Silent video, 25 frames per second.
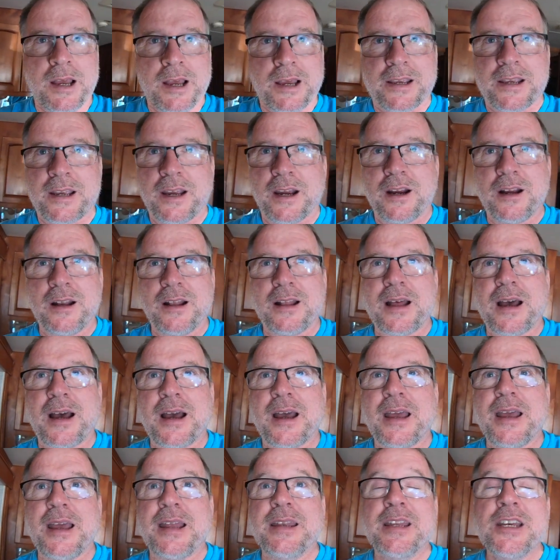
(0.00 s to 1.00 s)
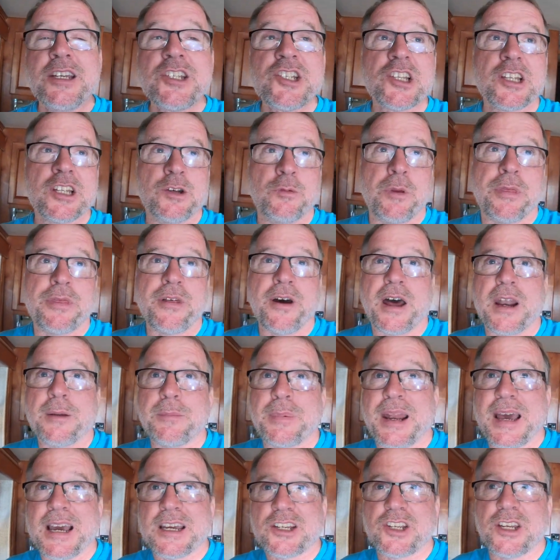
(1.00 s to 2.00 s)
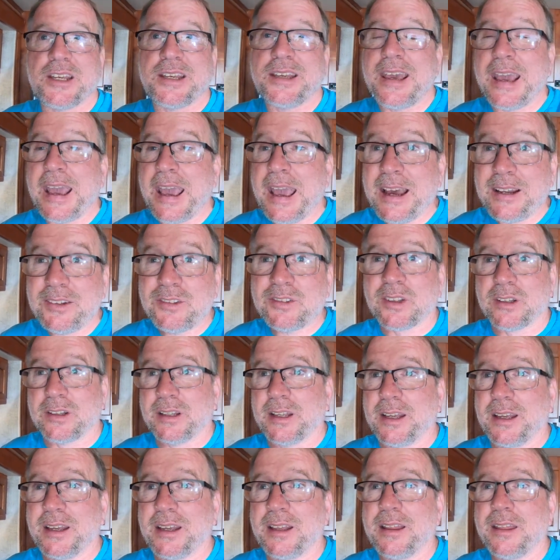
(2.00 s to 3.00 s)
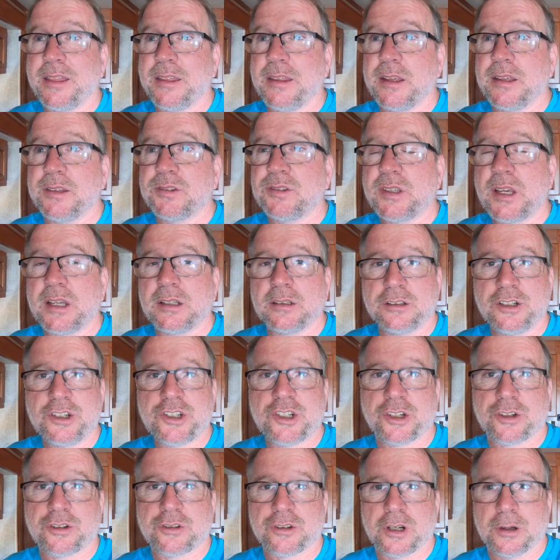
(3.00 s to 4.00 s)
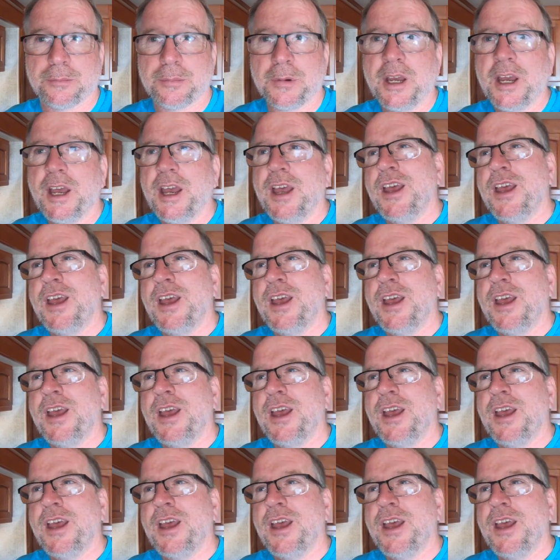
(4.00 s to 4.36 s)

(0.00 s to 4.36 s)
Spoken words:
Karen and I, initially we thought about actually canceling the St. Lucia trip.